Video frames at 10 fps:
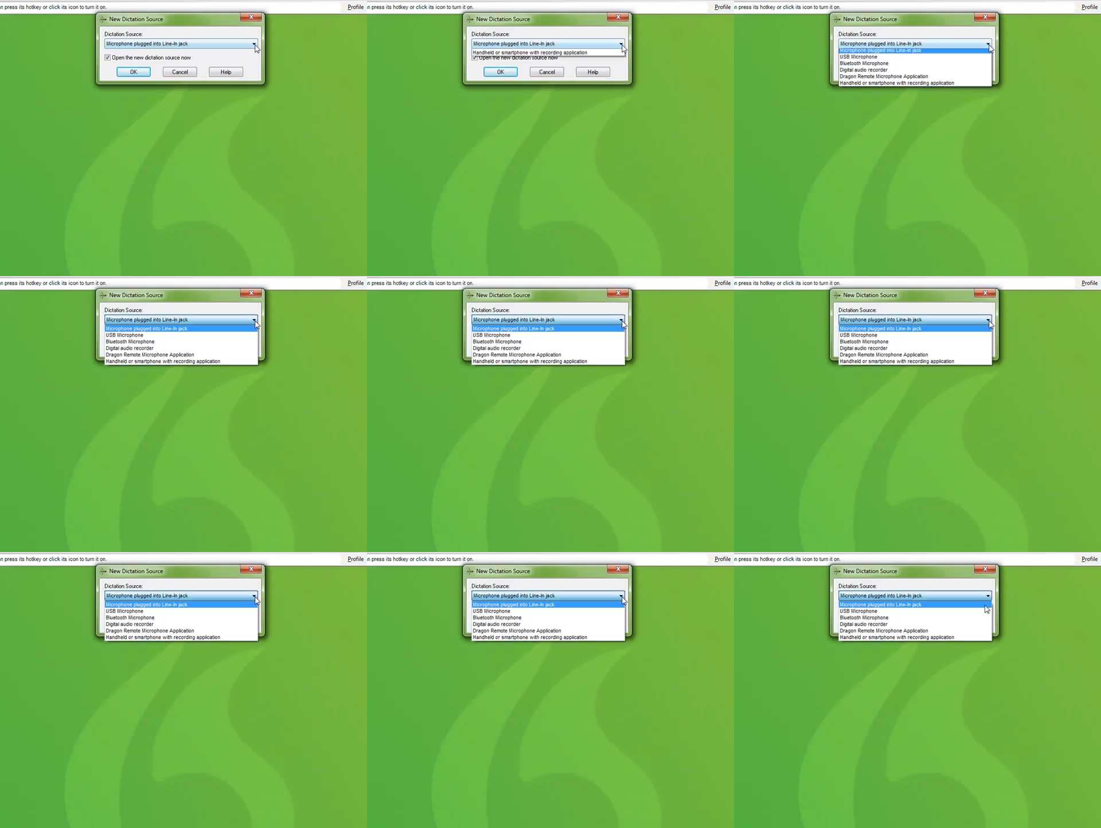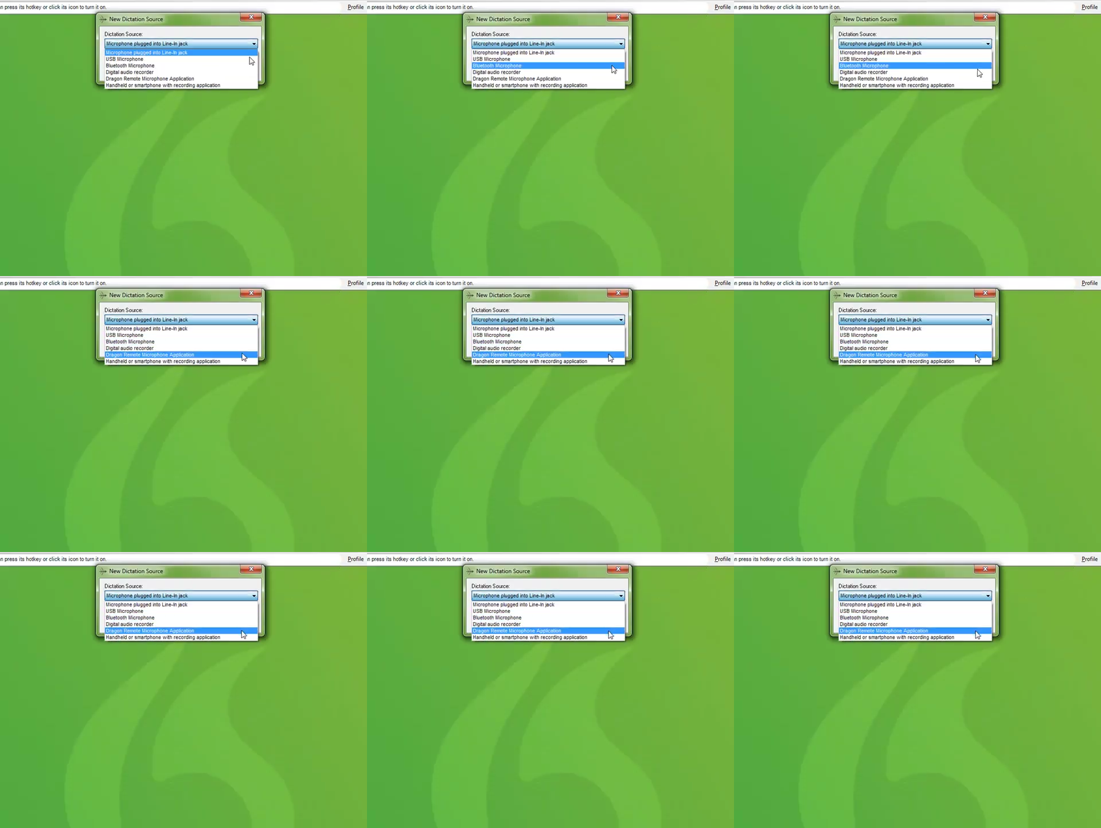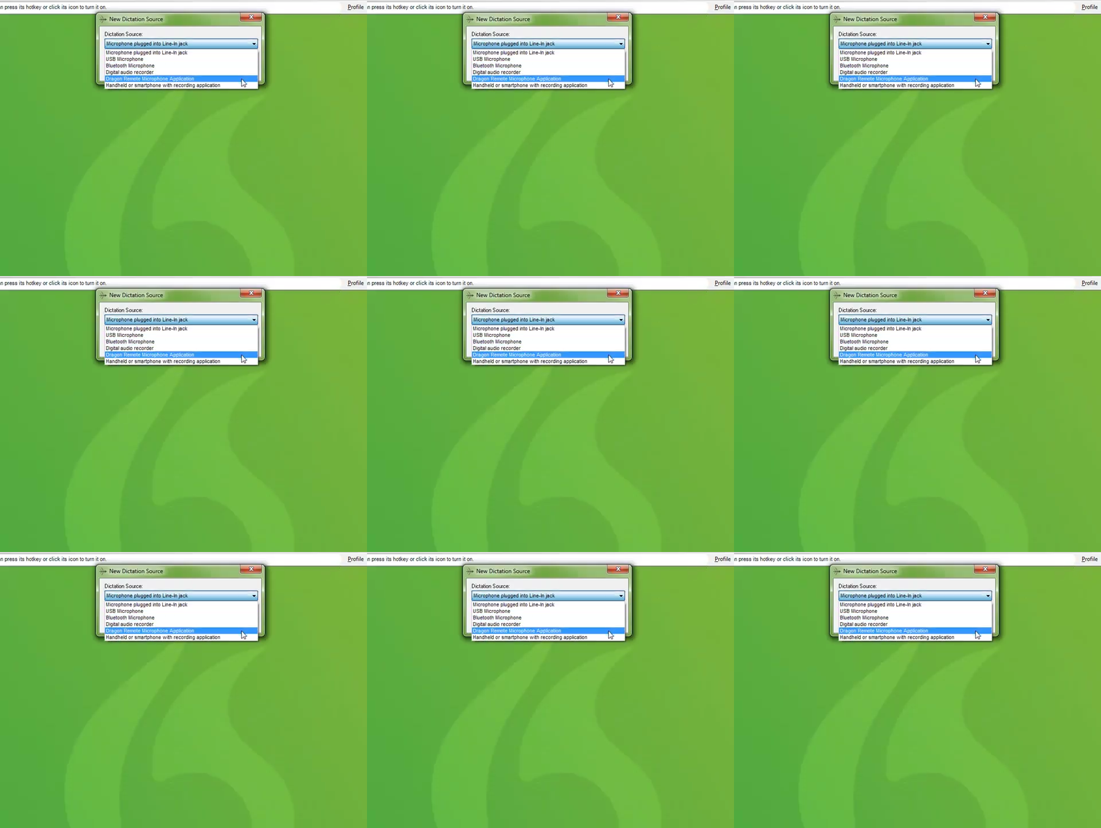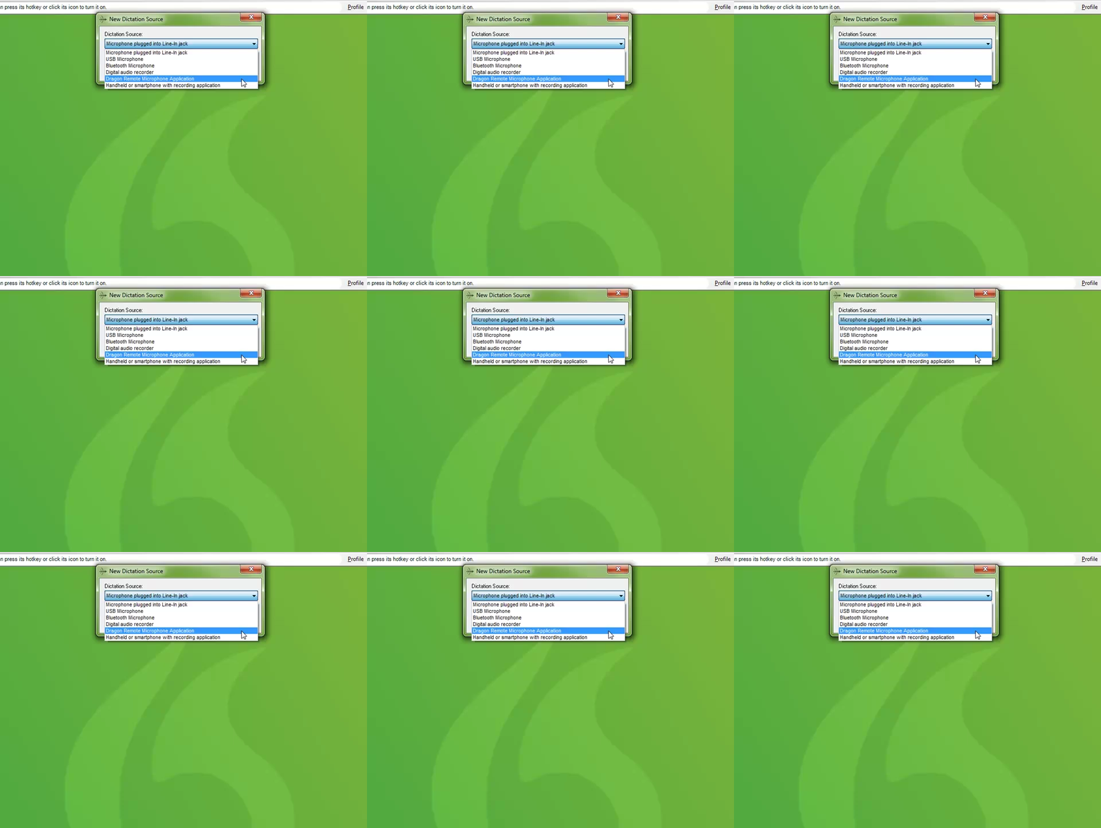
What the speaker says: (no speaker visible)